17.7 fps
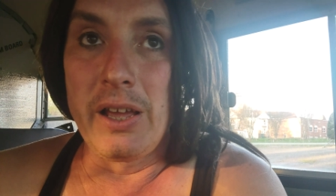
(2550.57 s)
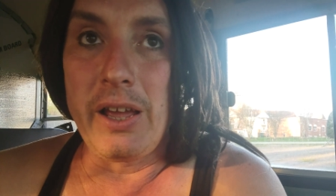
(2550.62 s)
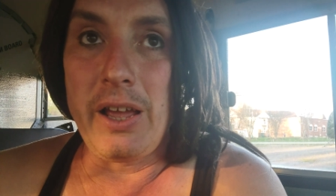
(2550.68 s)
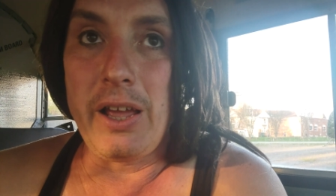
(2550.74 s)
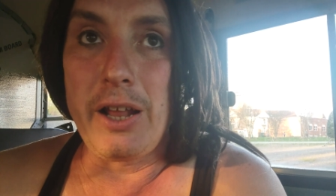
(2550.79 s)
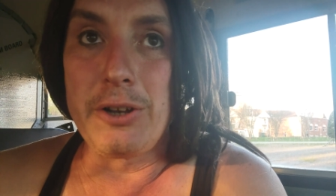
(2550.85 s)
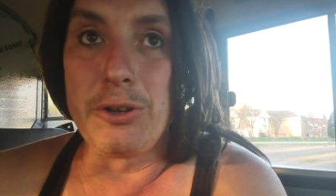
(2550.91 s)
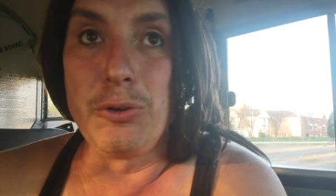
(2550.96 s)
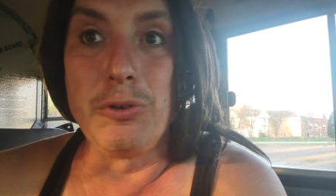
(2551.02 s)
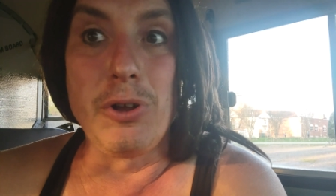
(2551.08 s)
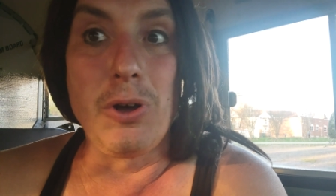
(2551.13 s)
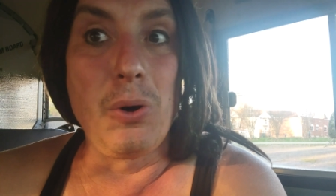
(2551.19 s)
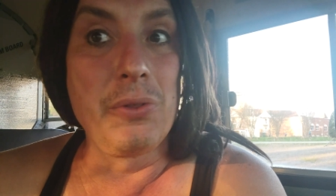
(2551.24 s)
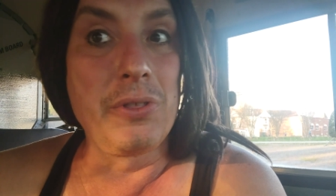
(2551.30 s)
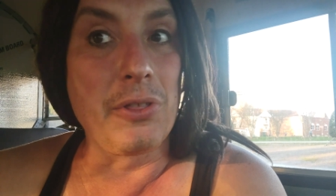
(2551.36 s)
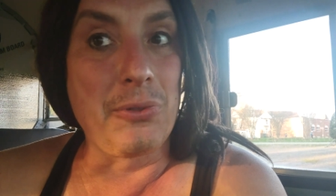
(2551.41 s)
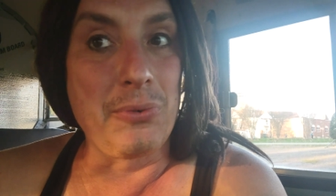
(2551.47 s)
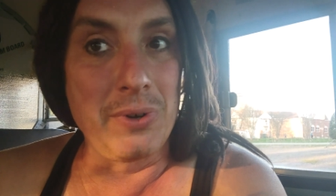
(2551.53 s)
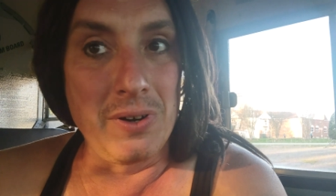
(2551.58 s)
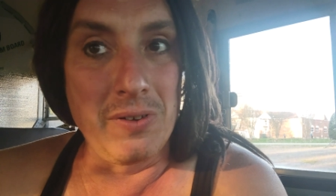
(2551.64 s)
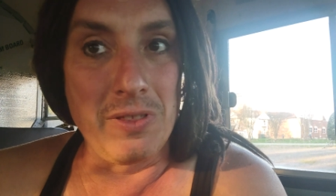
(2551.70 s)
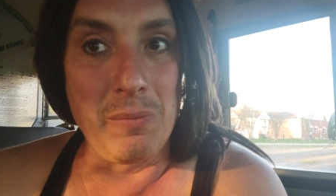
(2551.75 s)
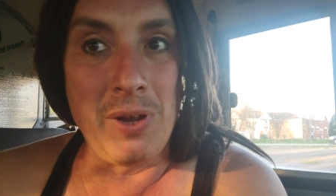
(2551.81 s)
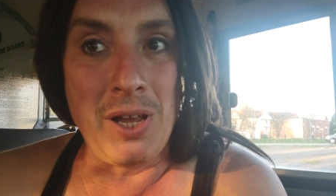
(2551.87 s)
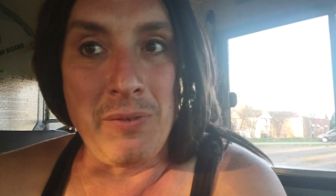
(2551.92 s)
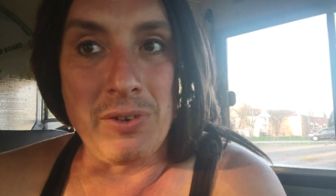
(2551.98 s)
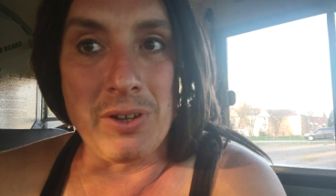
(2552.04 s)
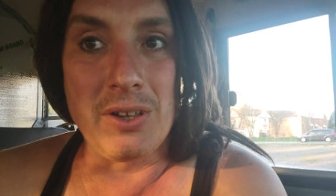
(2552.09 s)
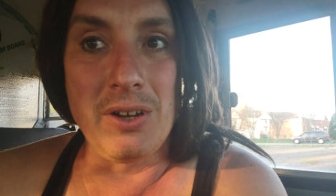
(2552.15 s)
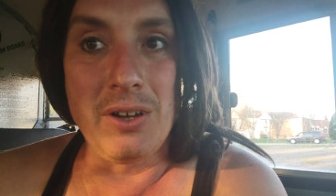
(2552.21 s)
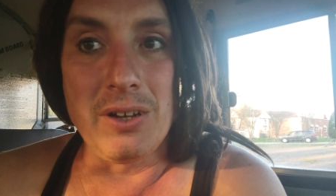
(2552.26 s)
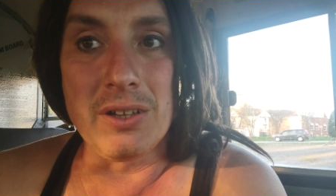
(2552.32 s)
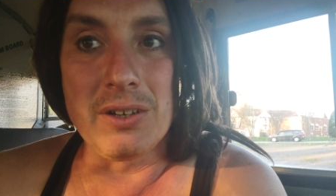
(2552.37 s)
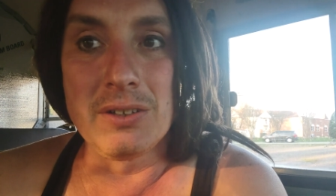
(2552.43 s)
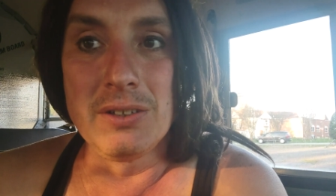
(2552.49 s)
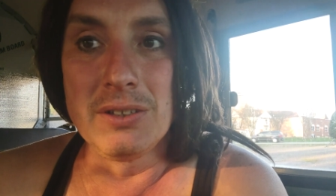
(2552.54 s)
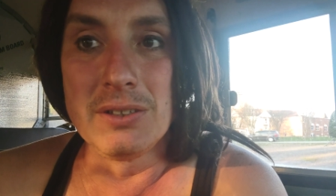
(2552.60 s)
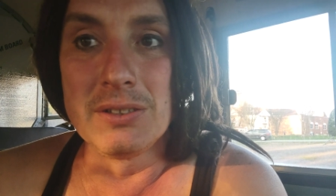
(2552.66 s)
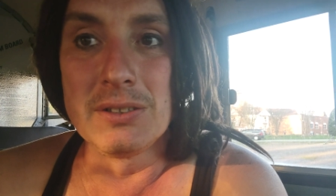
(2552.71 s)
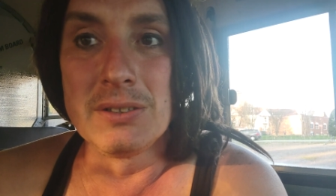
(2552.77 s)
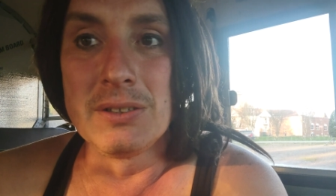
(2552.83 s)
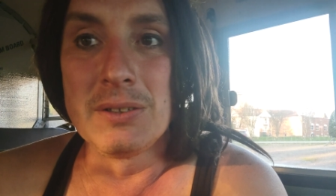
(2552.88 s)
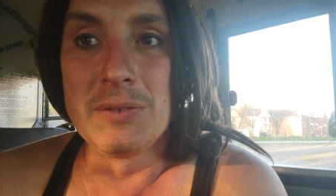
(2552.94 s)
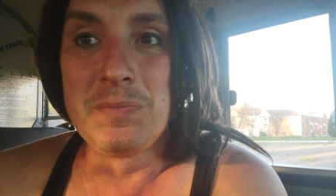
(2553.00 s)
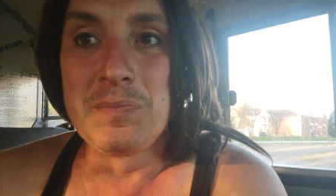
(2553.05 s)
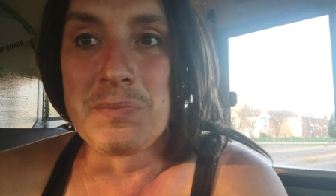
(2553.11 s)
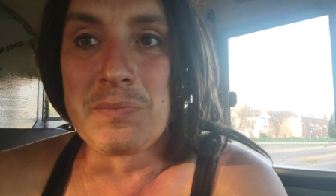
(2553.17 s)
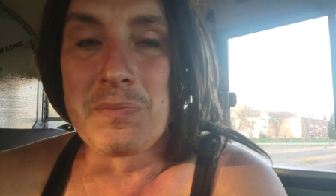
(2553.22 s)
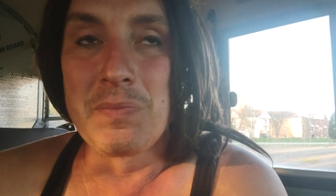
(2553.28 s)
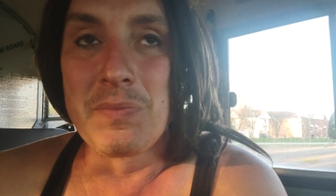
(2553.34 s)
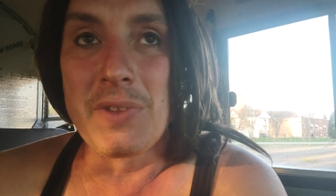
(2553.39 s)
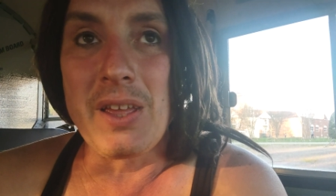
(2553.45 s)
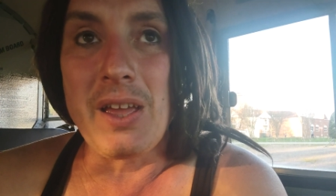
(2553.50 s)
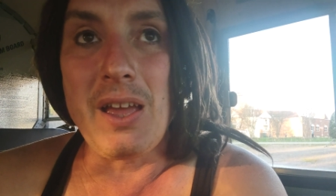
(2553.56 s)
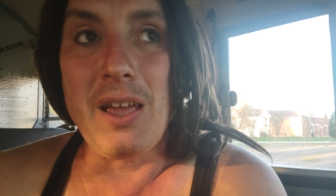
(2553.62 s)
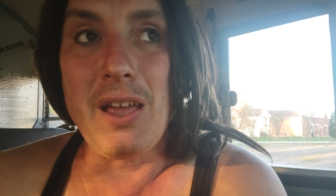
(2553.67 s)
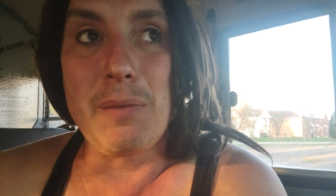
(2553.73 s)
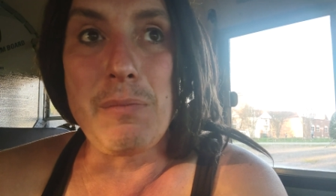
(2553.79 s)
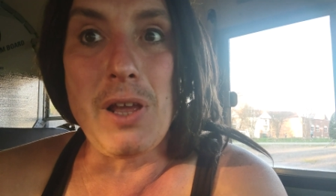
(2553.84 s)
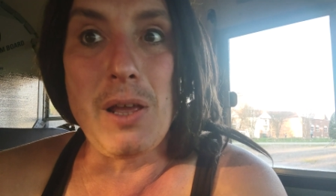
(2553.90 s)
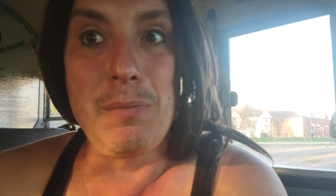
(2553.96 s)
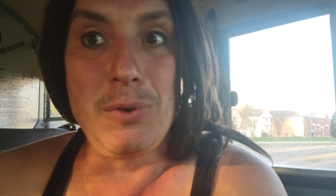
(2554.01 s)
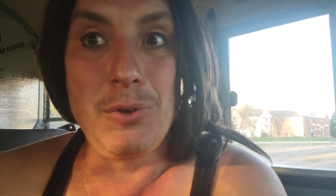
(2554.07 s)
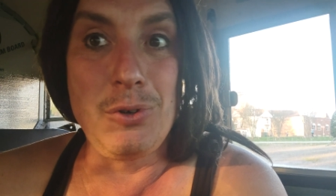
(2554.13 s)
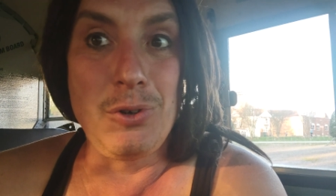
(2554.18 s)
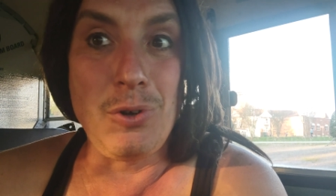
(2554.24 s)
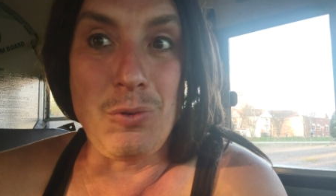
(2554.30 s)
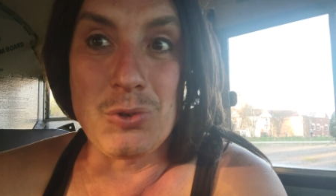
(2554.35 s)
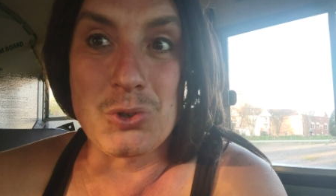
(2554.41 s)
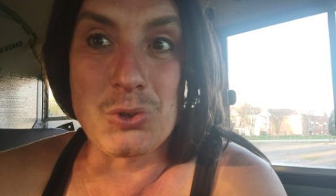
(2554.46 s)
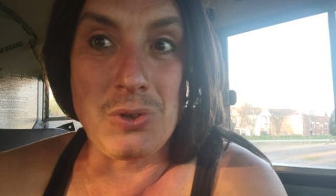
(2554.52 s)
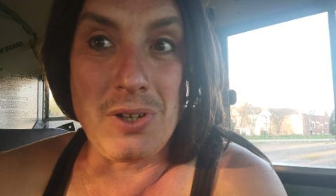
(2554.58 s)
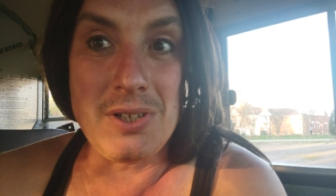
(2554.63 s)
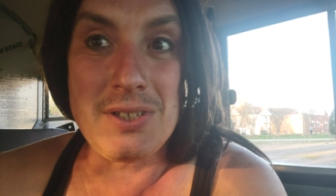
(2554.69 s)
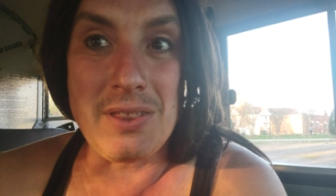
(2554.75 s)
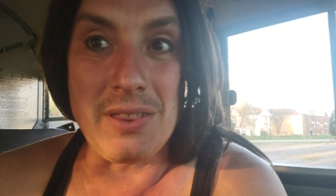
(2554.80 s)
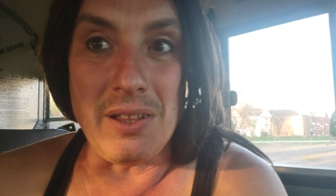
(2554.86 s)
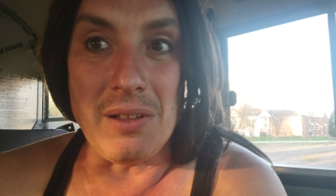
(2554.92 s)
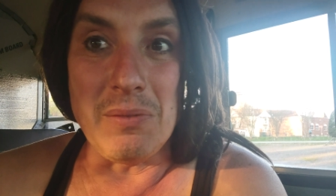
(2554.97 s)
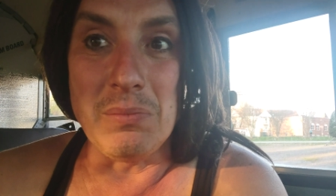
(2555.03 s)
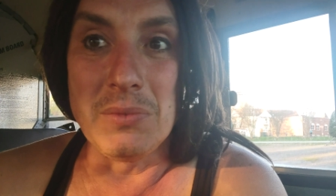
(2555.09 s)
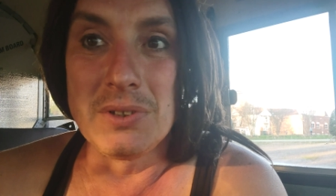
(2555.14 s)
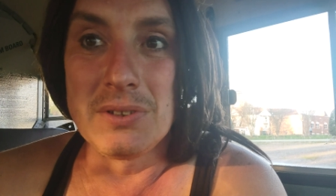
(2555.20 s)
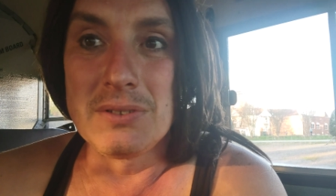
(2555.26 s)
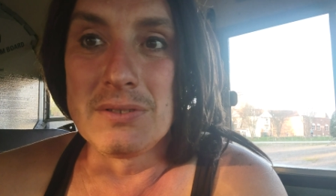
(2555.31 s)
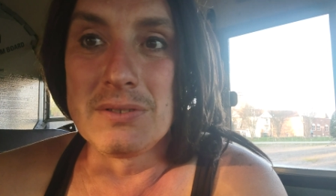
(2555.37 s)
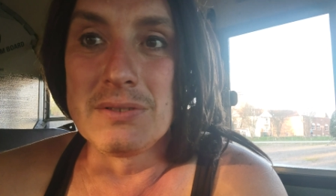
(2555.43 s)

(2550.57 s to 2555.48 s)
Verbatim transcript: and you know that three of them have a gun and maybe you don't trust them,